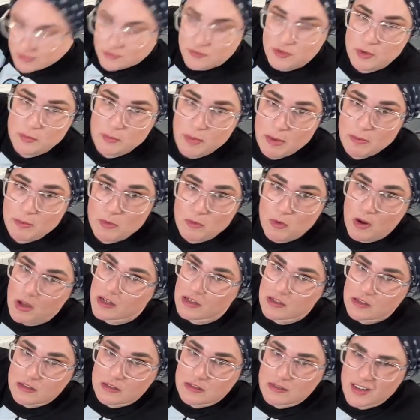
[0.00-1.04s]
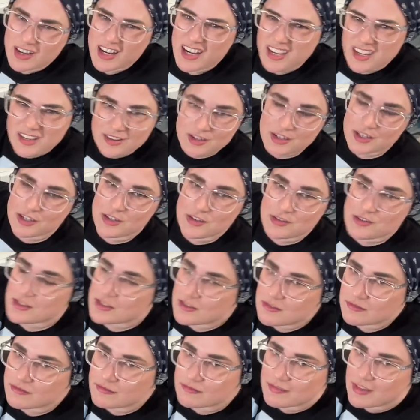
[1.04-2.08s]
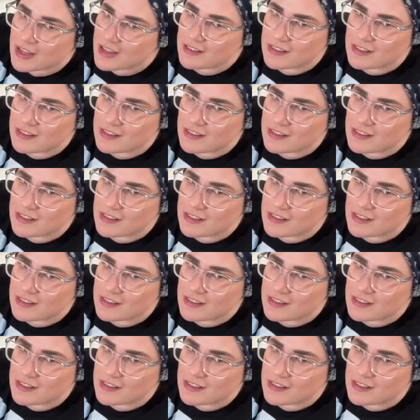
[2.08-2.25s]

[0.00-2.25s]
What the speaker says: for a bubble wand, right? You can use it a